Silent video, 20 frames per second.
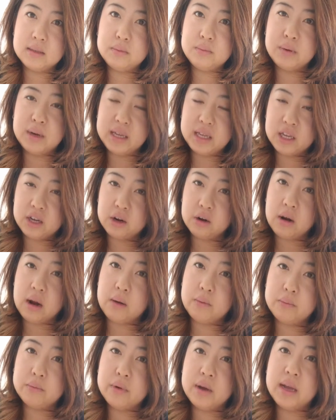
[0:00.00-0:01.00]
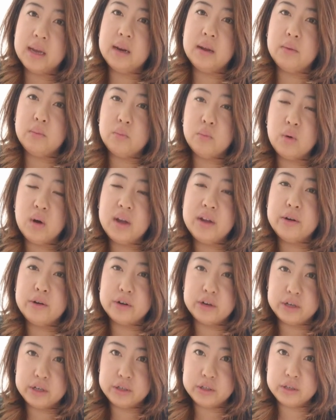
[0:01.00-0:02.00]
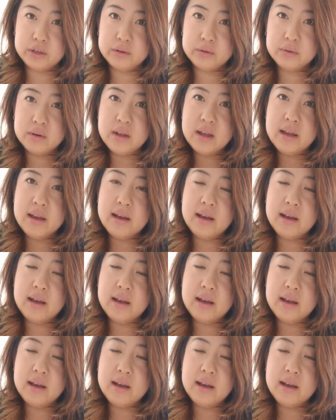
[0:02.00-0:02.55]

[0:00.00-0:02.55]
to what year and when and what you're going to do